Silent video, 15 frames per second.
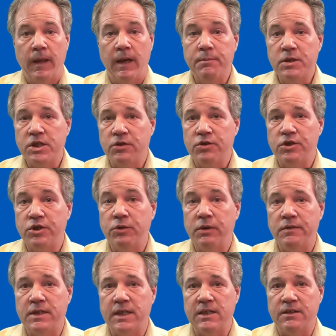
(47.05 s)
Episode 2
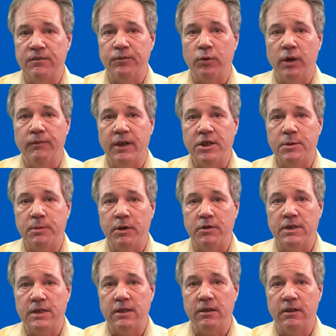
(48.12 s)
of Season 4 of
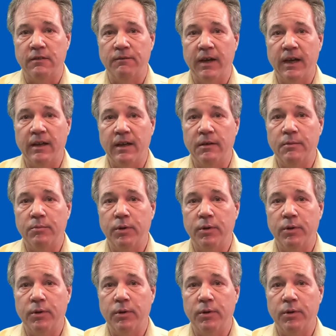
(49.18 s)
HBO's Silicon Valley